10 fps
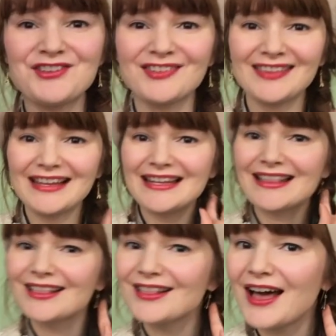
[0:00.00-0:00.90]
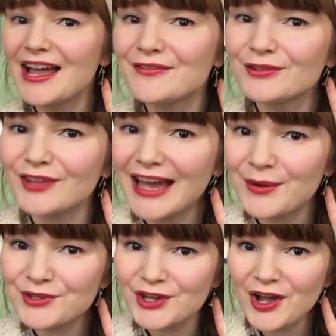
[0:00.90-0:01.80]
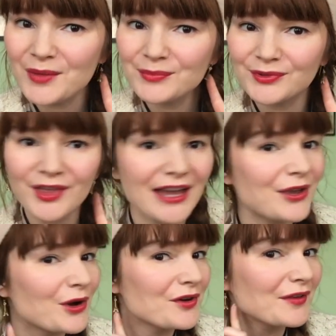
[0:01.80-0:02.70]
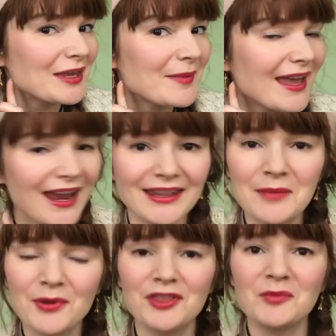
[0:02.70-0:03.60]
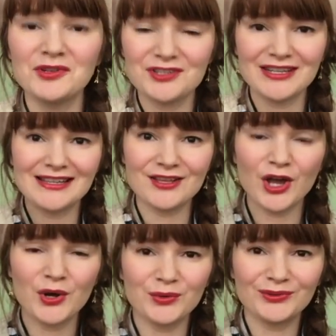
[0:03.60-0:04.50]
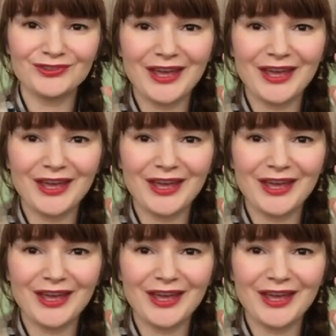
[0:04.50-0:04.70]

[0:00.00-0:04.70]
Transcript: just like little Eiffel Tower charms that I got off eBay, and I put them onto little gold